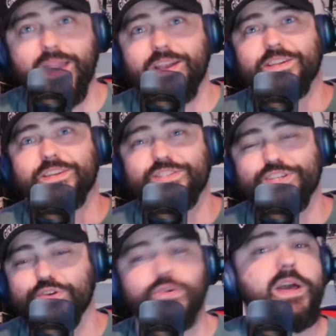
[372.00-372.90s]
going to
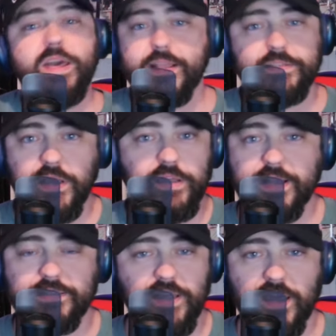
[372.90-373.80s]
do?
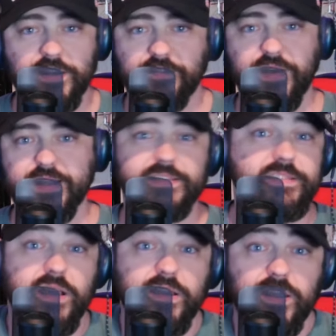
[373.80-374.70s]
That's not a defense.
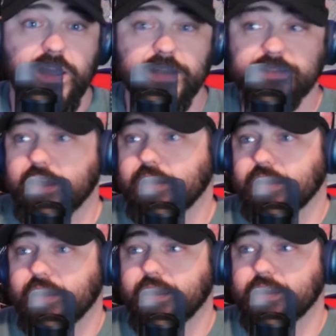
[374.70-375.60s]
It's not going
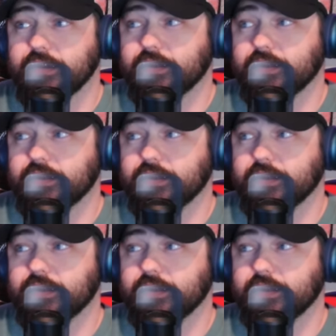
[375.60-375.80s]
to cut it.